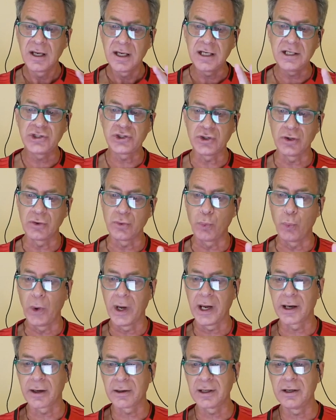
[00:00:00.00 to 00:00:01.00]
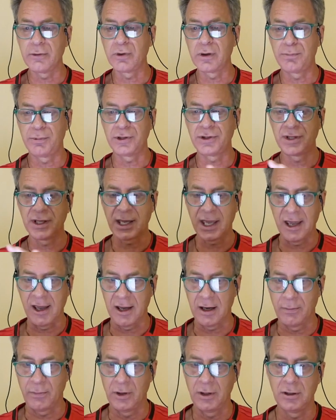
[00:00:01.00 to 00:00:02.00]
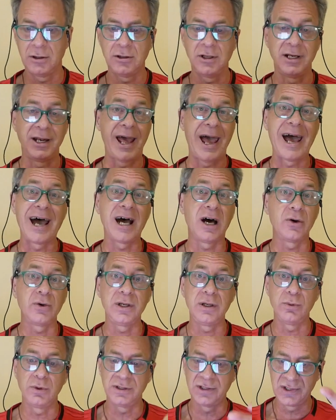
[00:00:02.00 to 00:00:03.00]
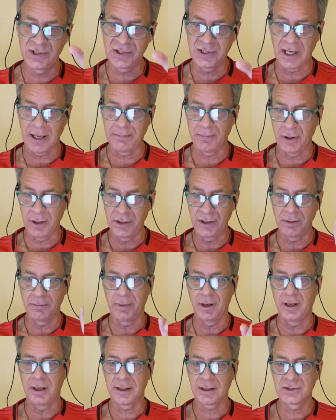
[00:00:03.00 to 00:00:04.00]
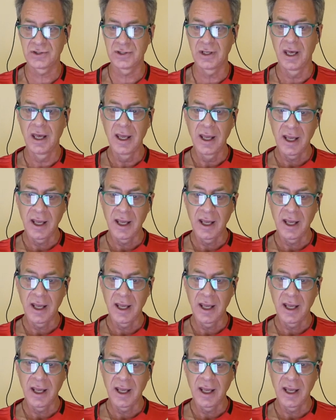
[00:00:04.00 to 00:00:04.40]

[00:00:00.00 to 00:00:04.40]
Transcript: He showed where he would put the camera and how he would step on the box,